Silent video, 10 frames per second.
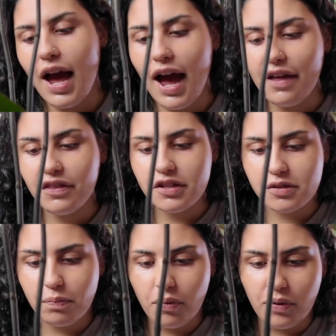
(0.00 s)
at
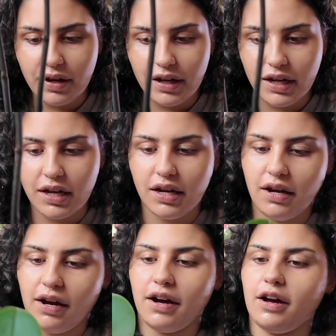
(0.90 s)
this point,
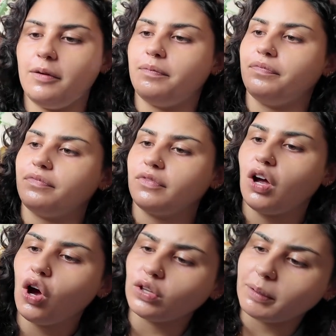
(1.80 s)

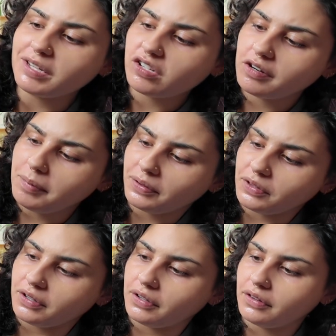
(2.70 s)
oh, let me talk about
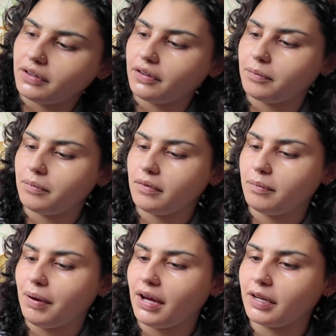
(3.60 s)
the
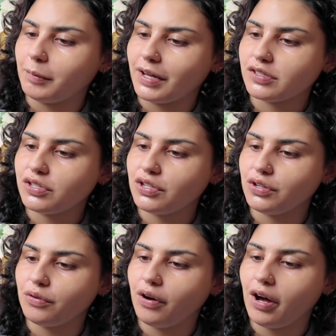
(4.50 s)
potting mix
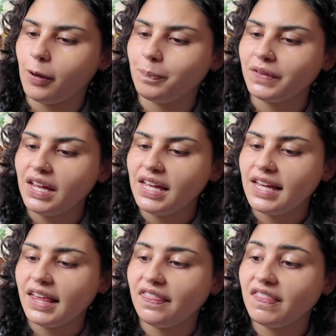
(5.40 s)
too.
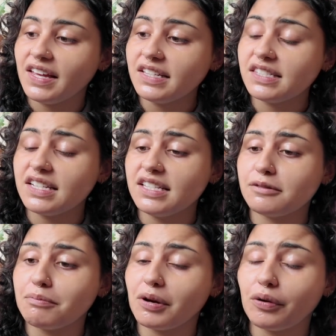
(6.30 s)
This
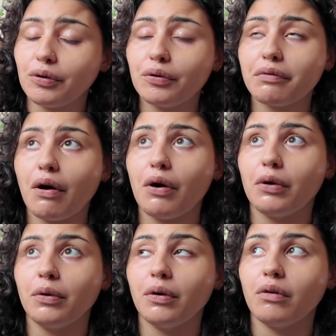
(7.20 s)
is
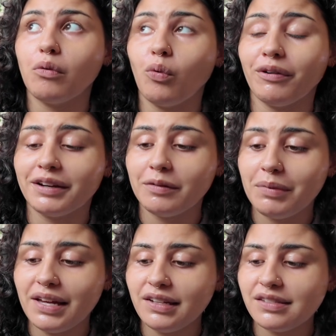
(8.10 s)
Miracle-Gro orchid
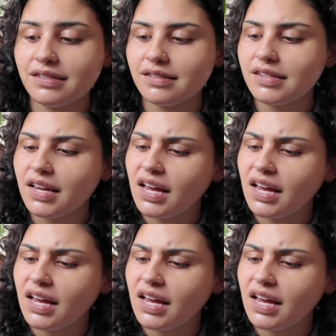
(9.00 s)
mix.